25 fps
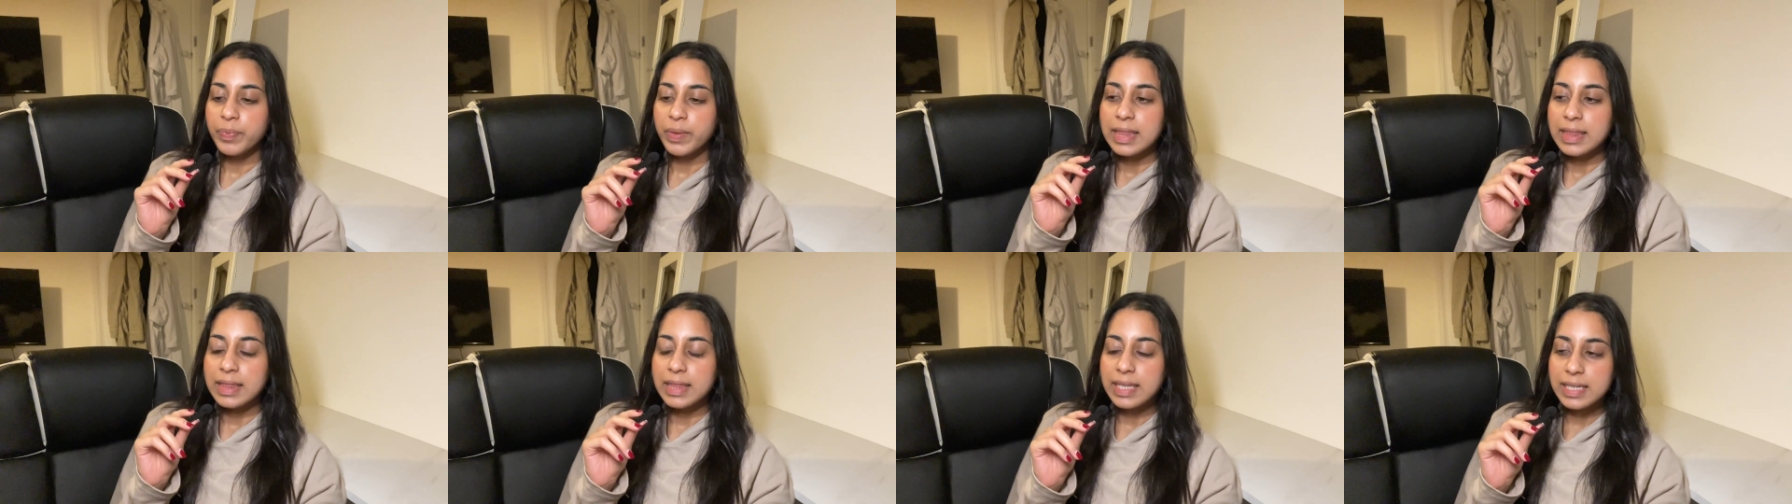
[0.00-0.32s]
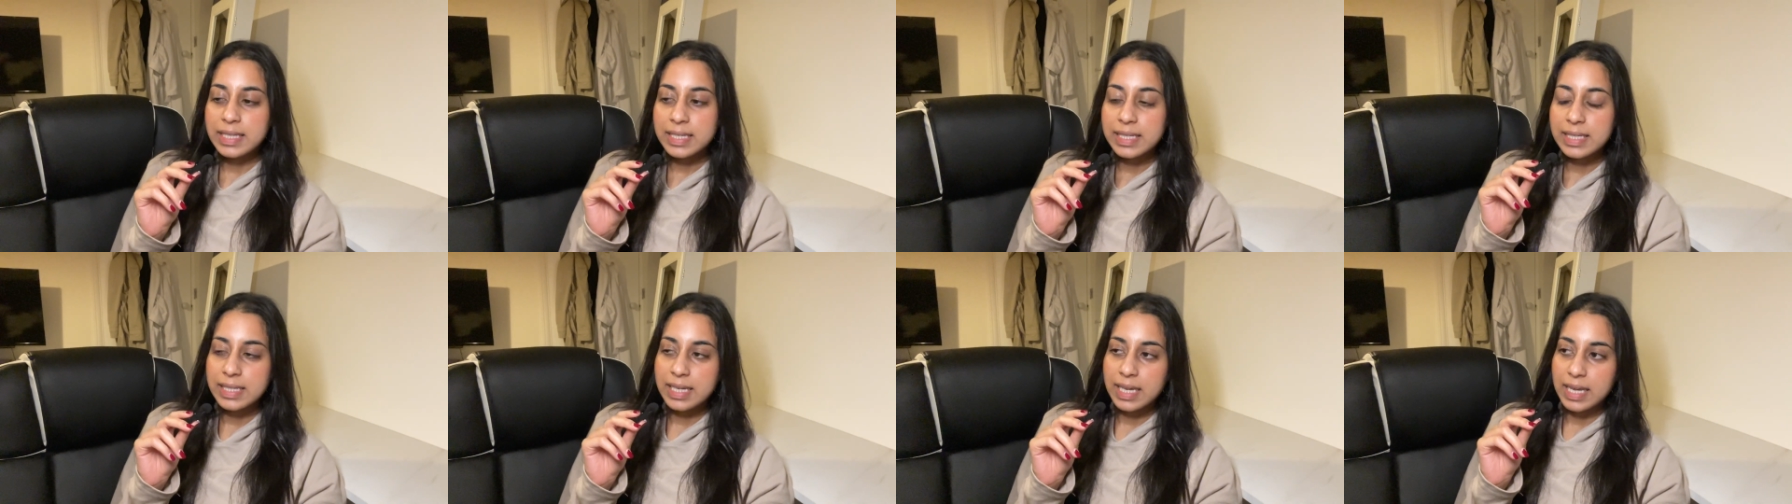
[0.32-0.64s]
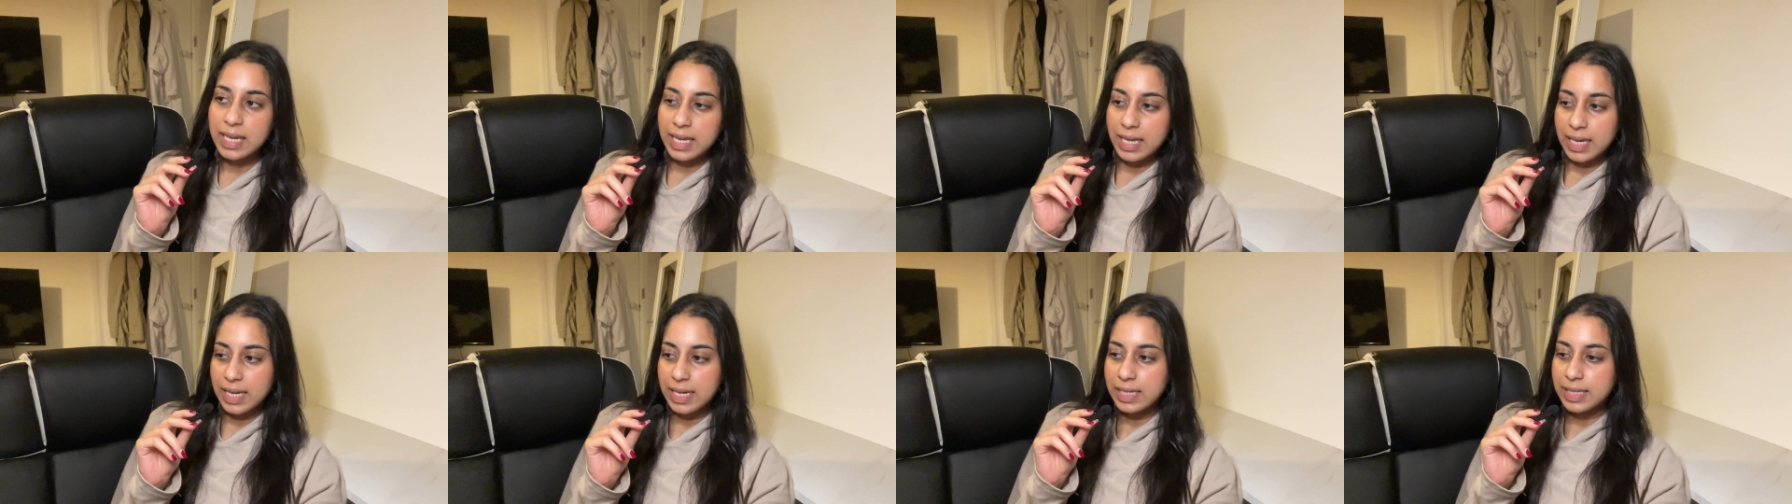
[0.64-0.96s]
This
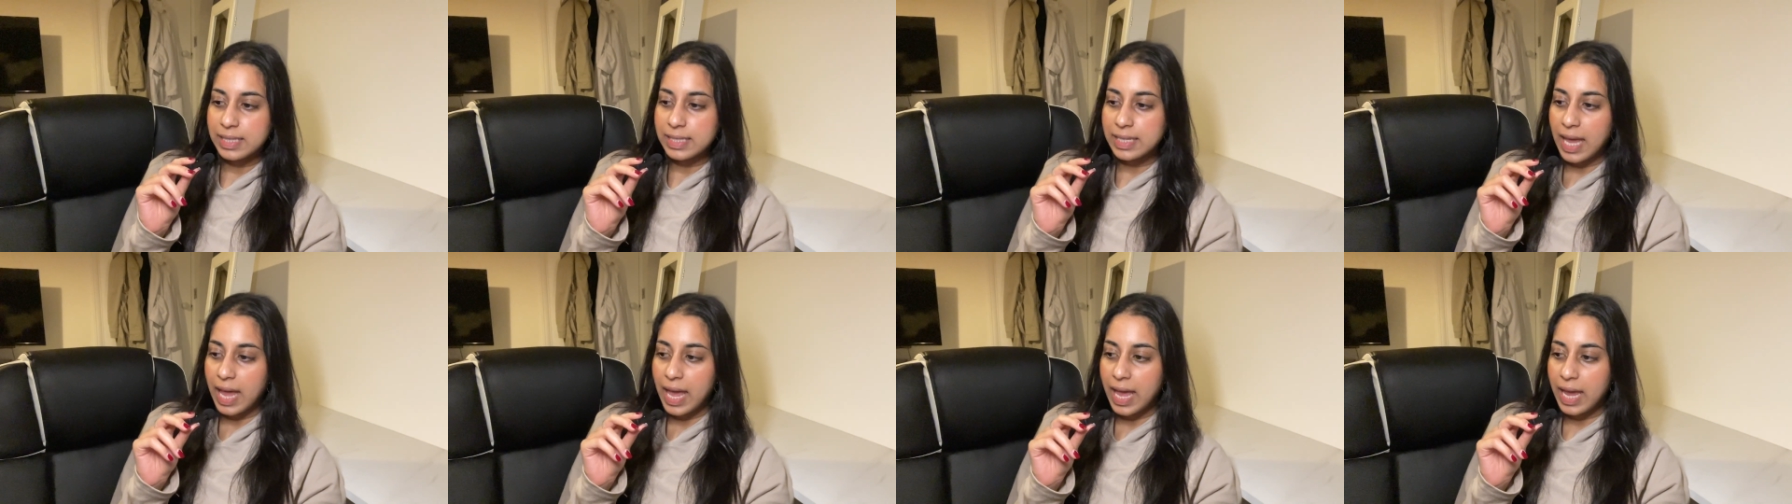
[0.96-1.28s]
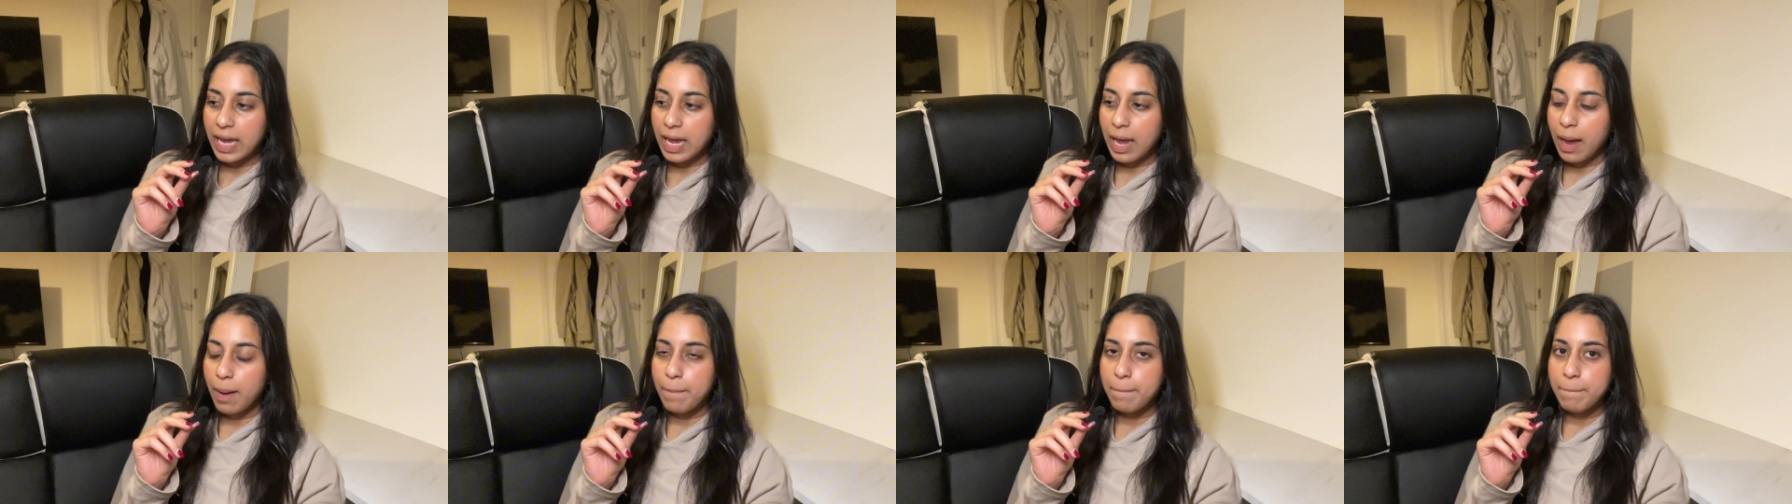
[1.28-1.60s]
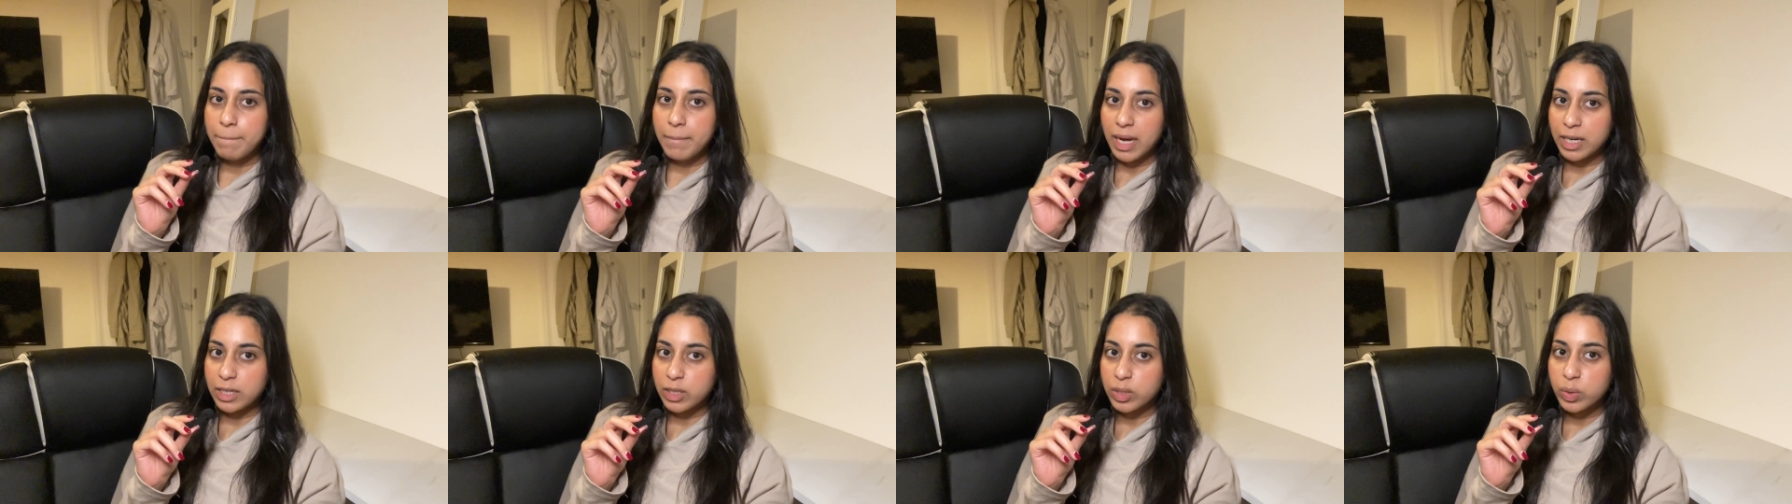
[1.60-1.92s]
is a
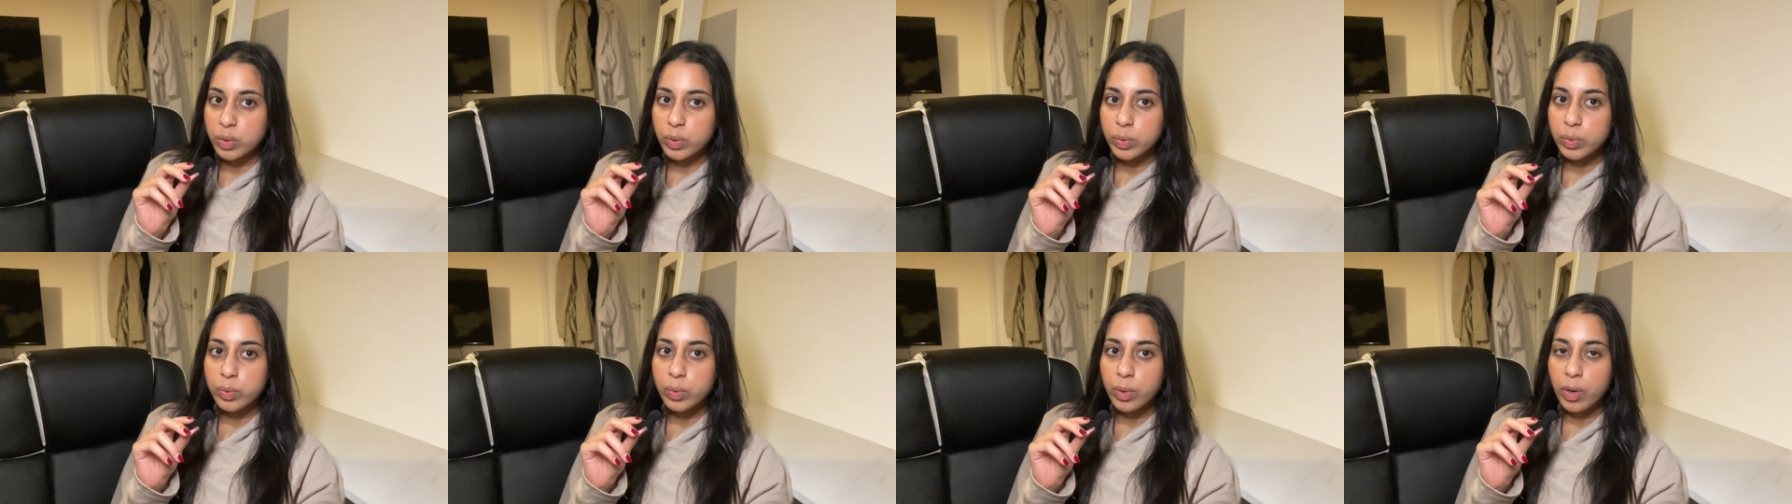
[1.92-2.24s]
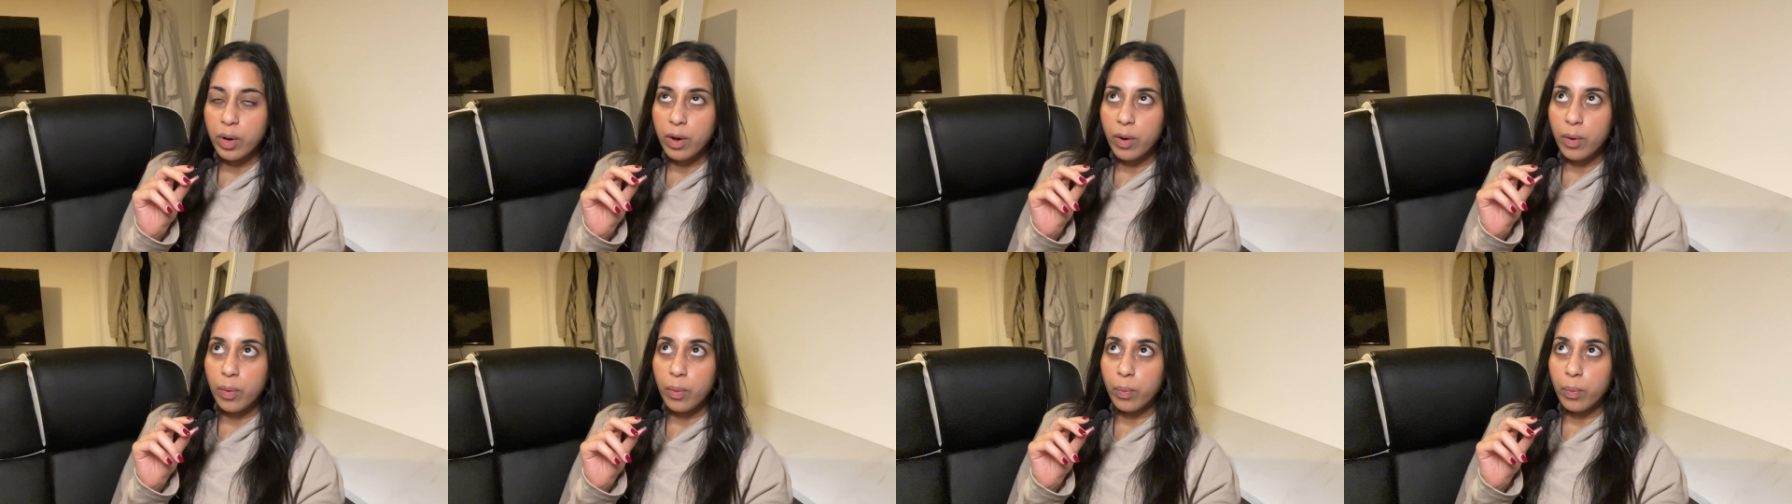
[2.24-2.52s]
magical